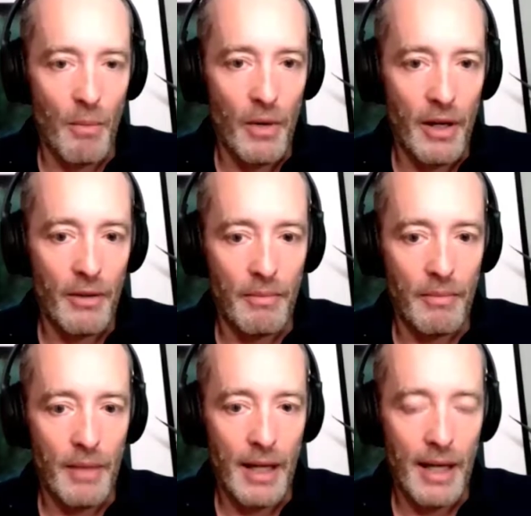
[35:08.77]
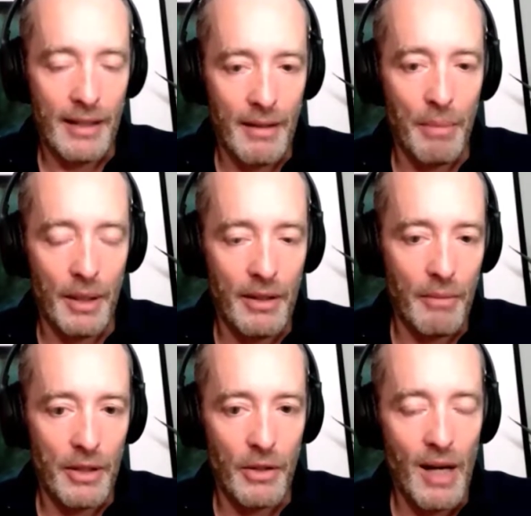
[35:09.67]
somewhere
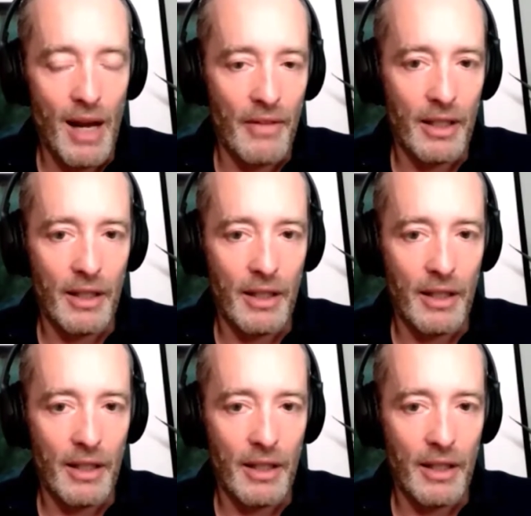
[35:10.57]
but you're having